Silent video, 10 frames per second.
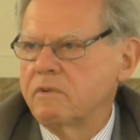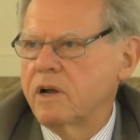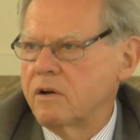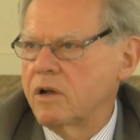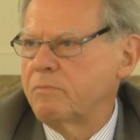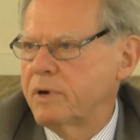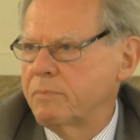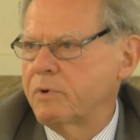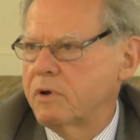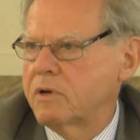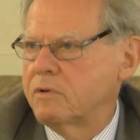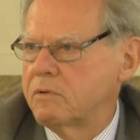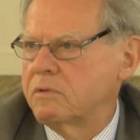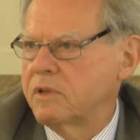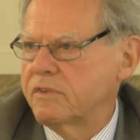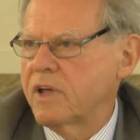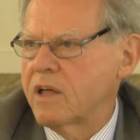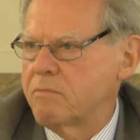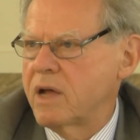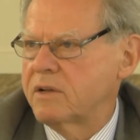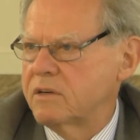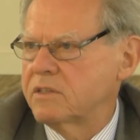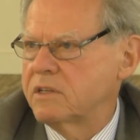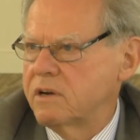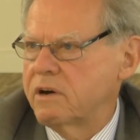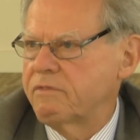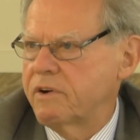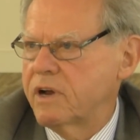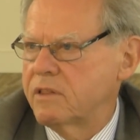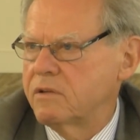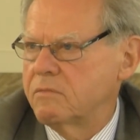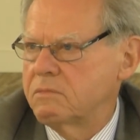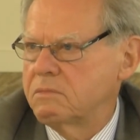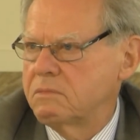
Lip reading: were not prepared to decide matters in a referendum.